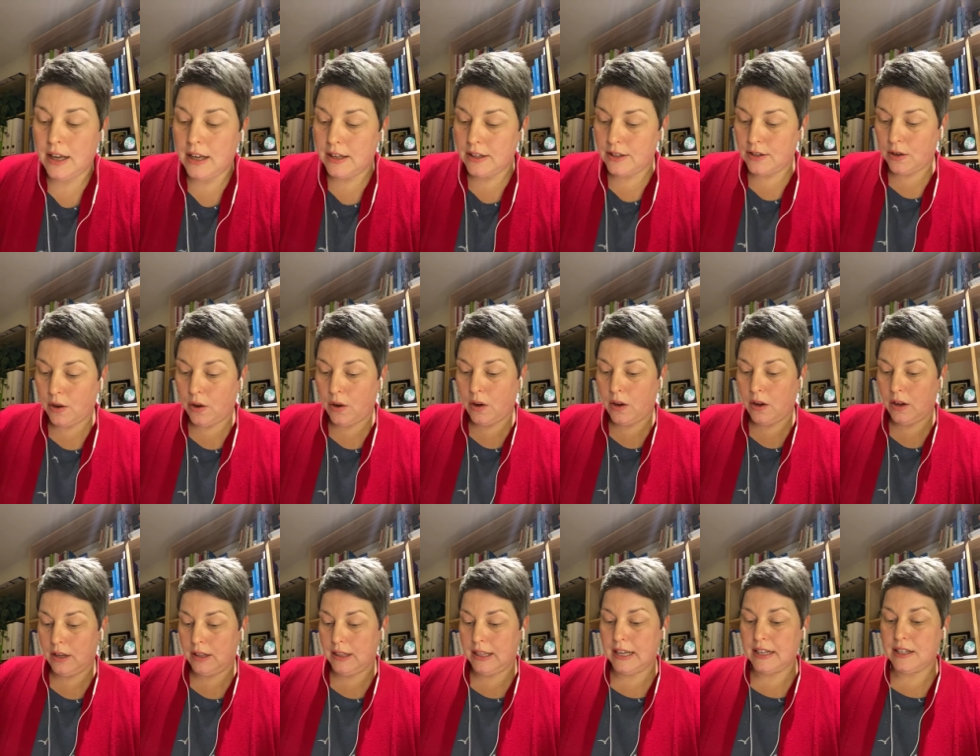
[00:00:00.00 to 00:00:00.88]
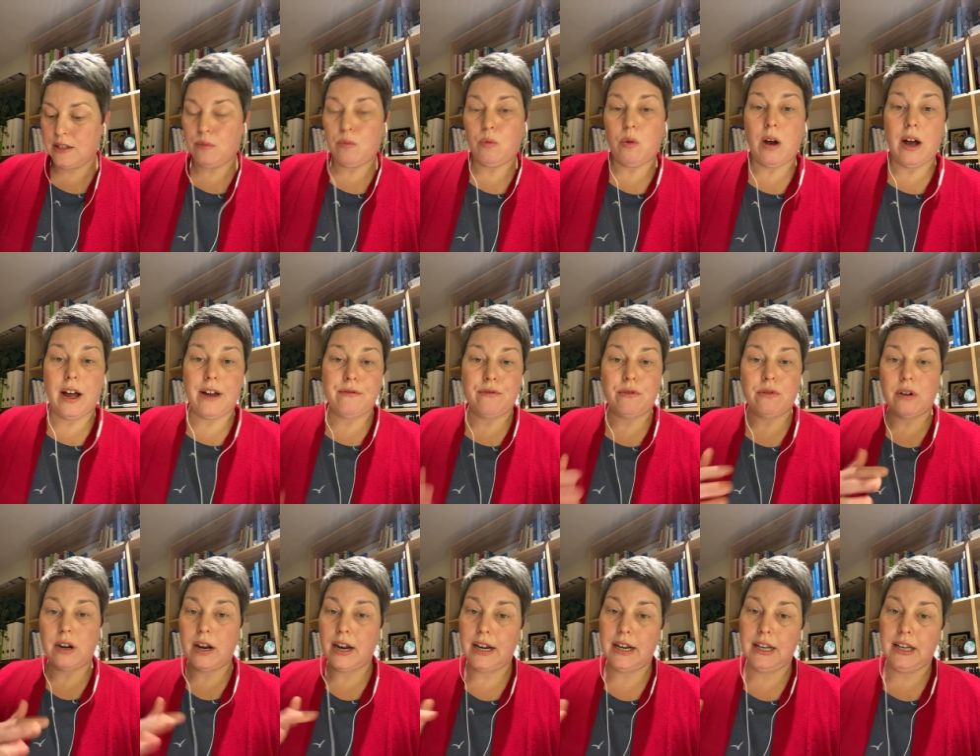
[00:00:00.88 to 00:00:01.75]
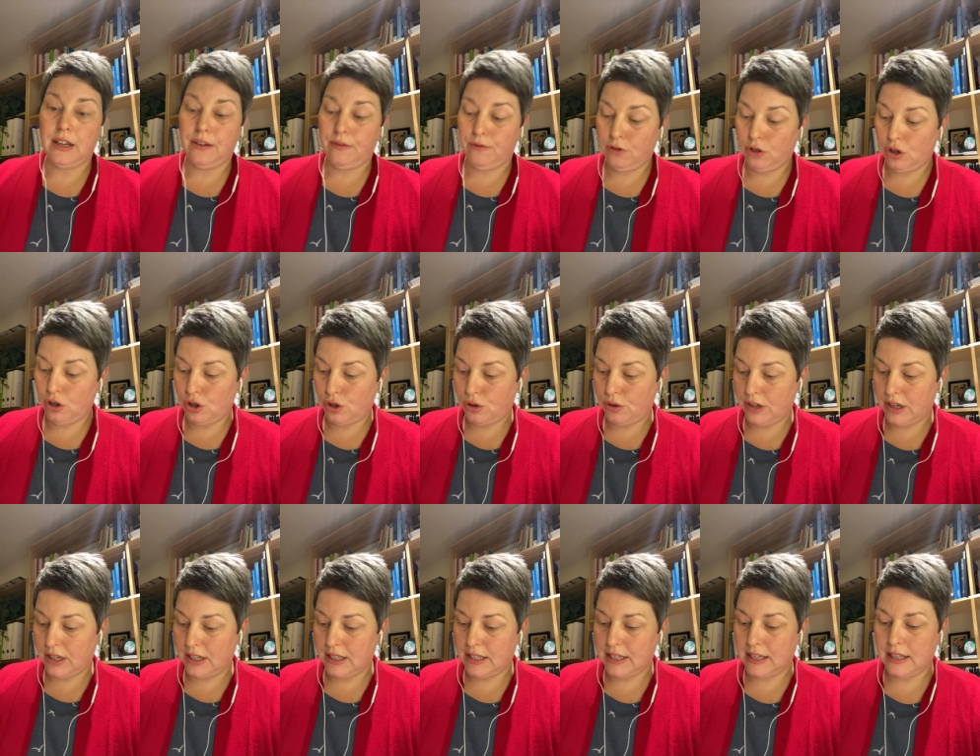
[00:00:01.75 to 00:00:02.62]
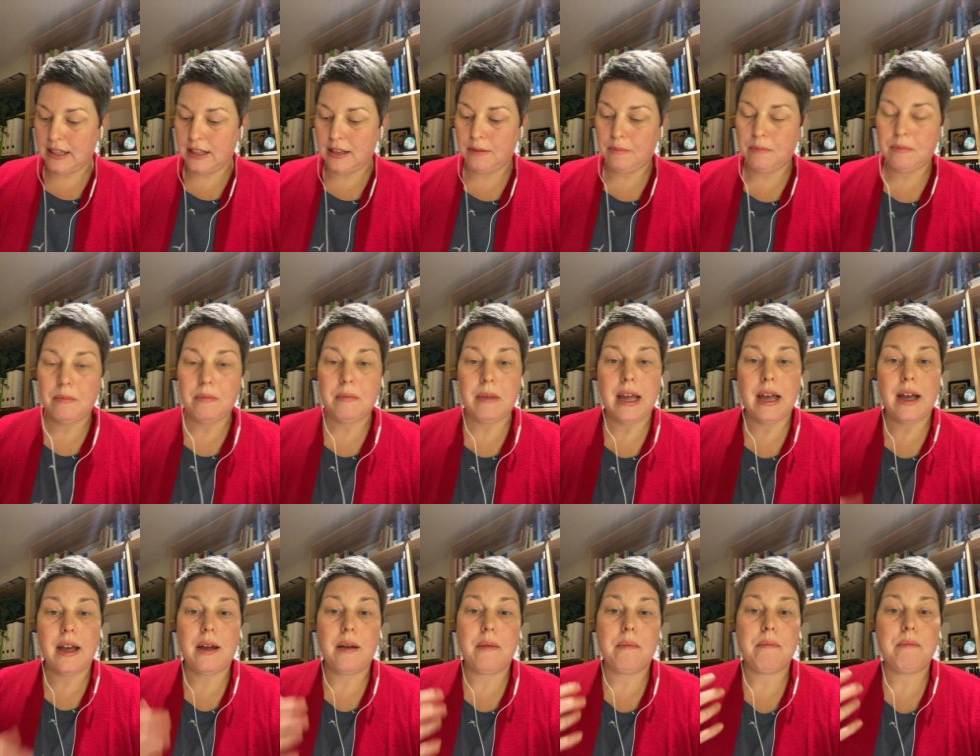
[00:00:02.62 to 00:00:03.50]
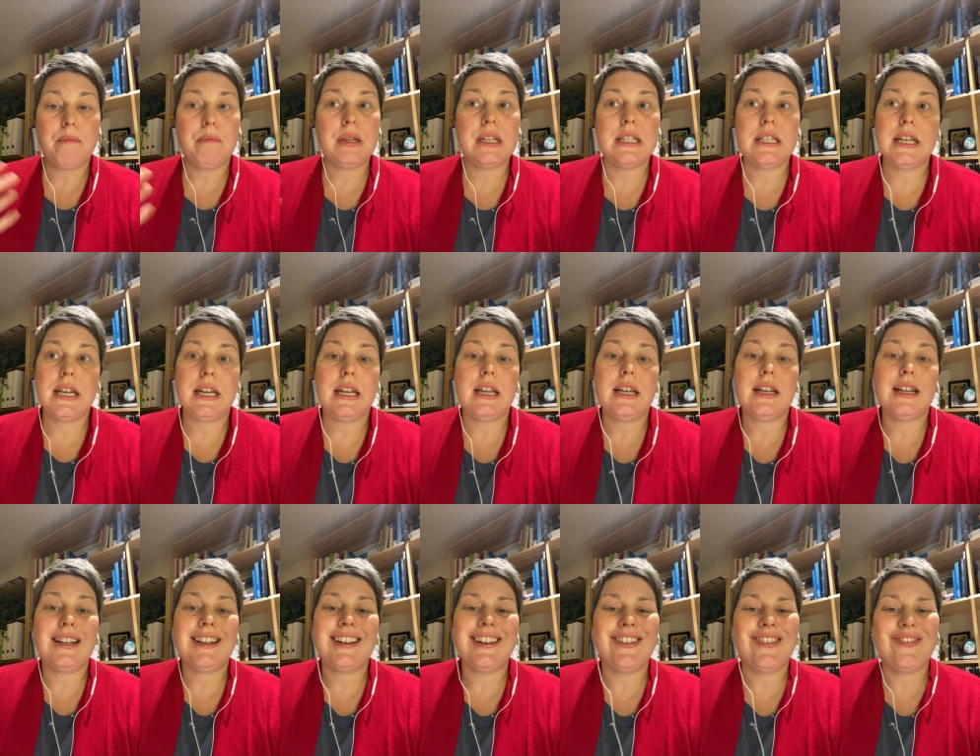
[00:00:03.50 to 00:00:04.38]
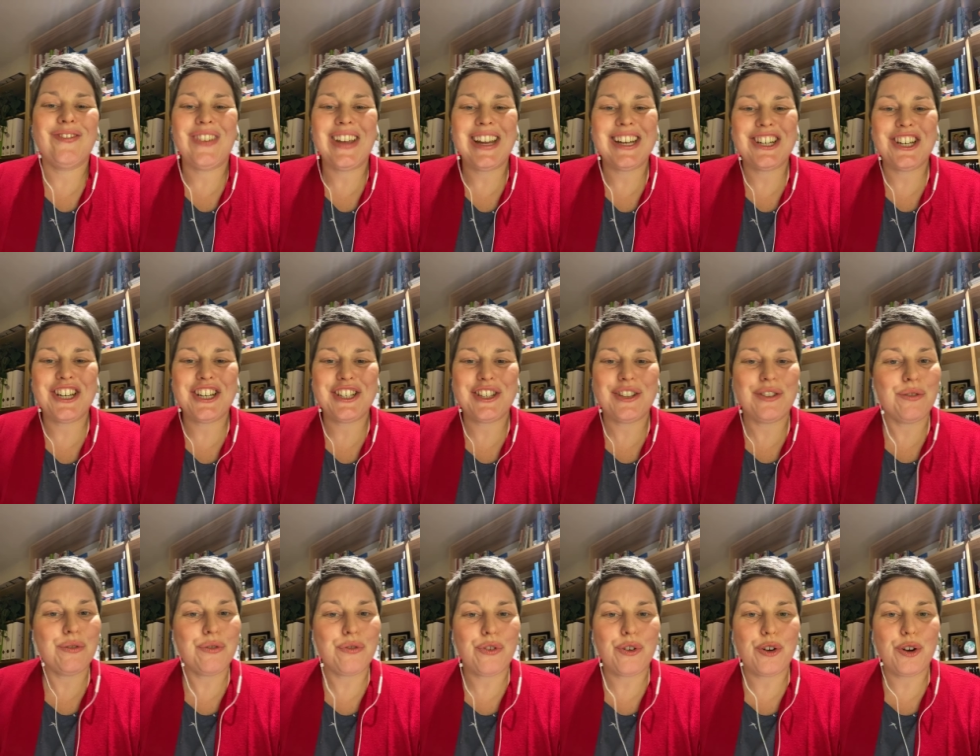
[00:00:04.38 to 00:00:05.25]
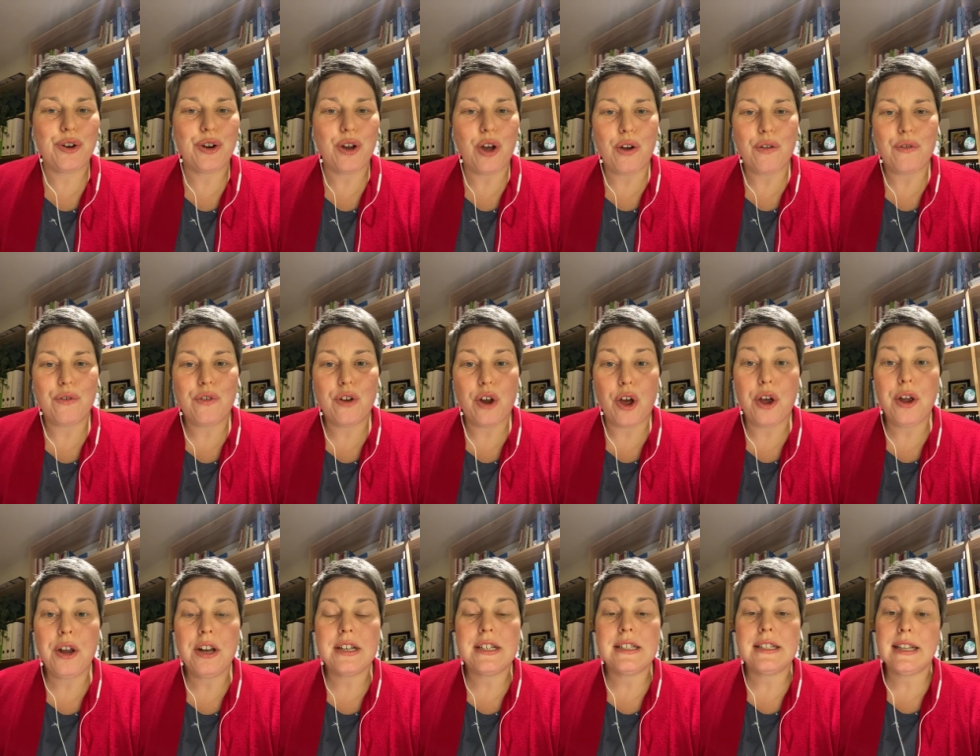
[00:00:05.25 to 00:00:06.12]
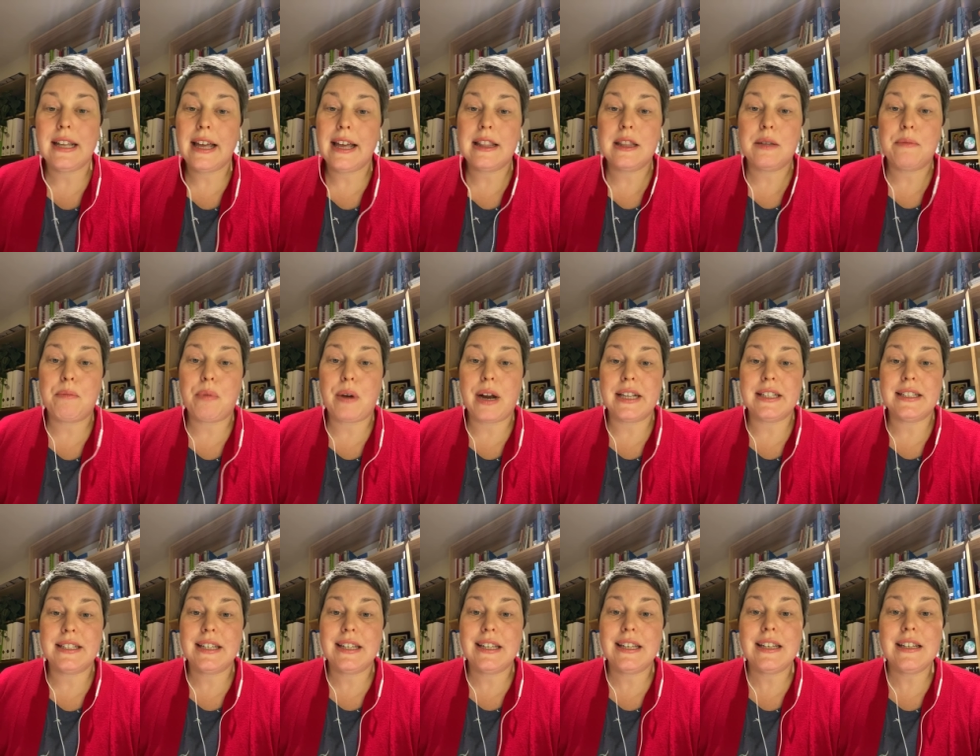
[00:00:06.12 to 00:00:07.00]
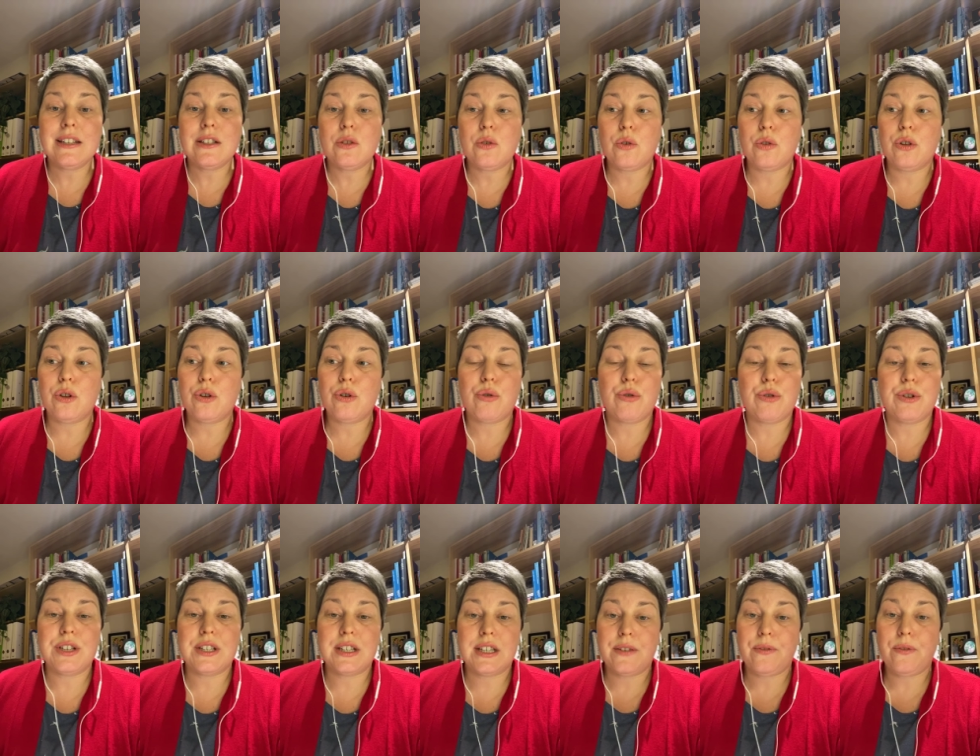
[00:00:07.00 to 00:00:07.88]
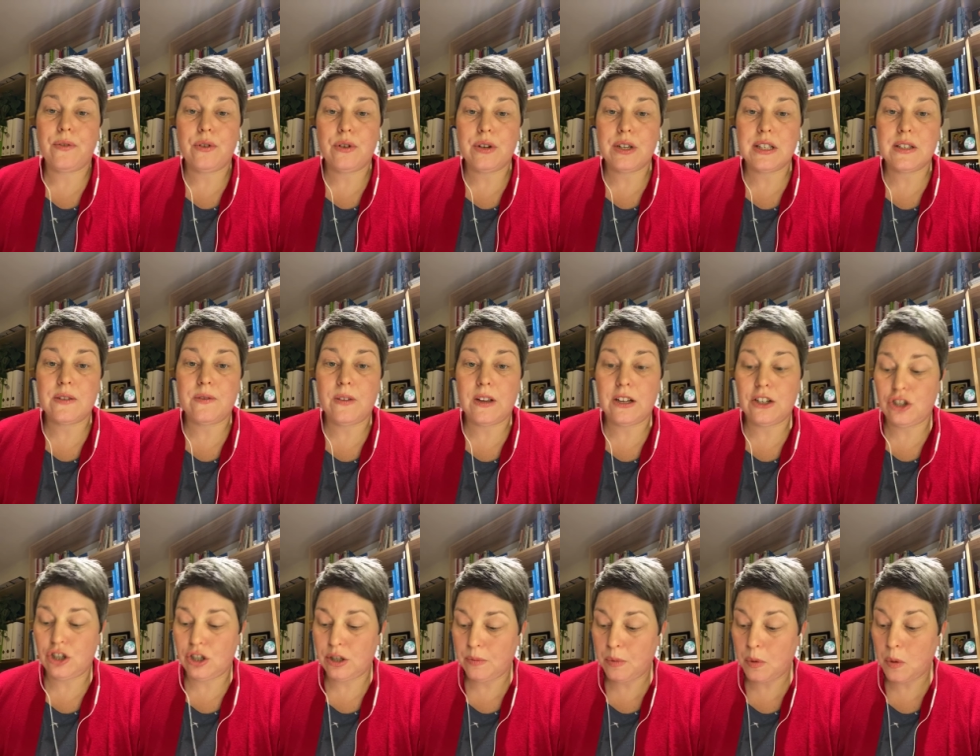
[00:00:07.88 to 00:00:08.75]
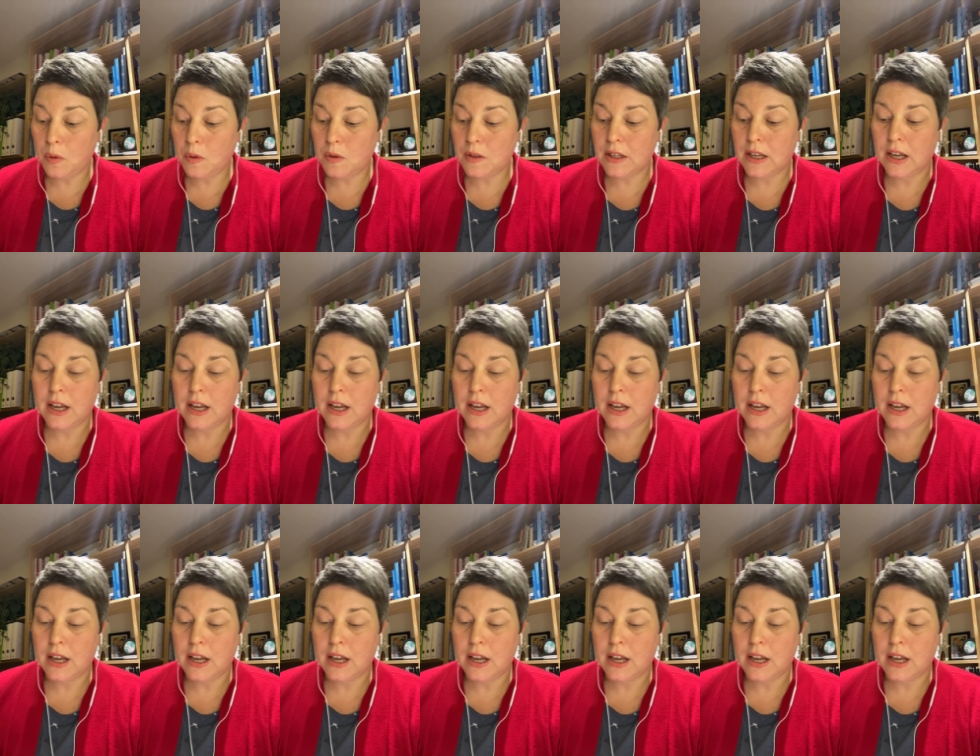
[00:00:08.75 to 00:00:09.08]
So, there's a wide variety of nutrients in them. Um, particular veggies and fruit of note are the brassicas or the cruciferous vegetables.